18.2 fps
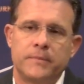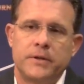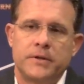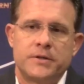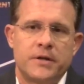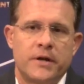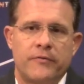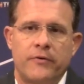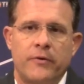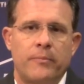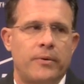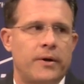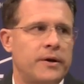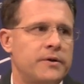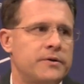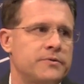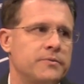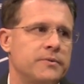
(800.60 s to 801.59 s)
It's tough on
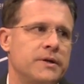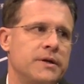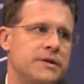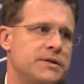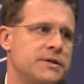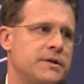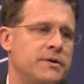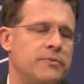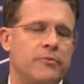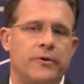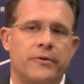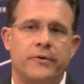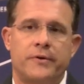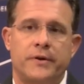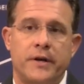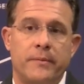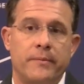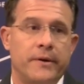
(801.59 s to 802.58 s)
players when they see one of
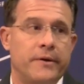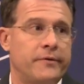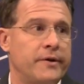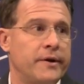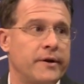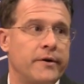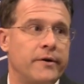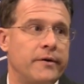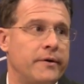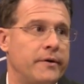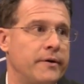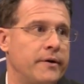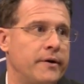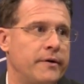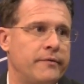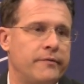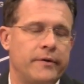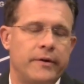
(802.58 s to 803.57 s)
their teammates get carted
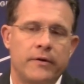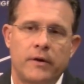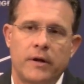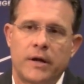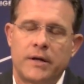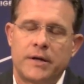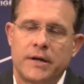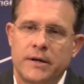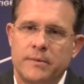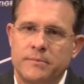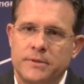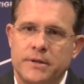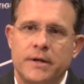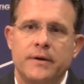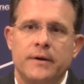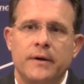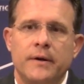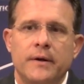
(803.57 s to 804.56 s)
off. You know, a lot of times
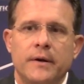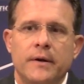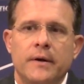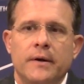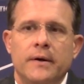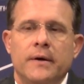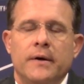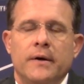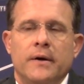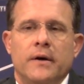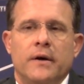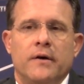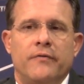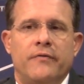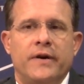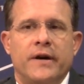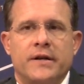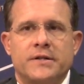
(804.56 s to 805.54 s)
that
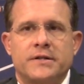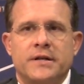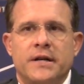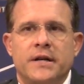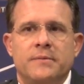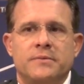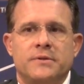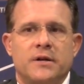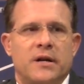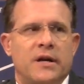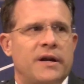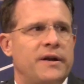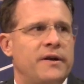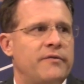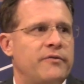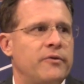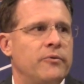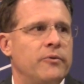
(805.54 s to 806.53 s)
affects teams in a lot of
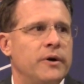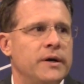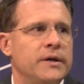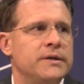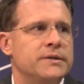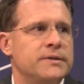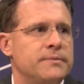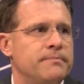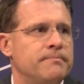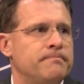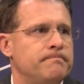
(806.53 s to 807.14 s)
different ways.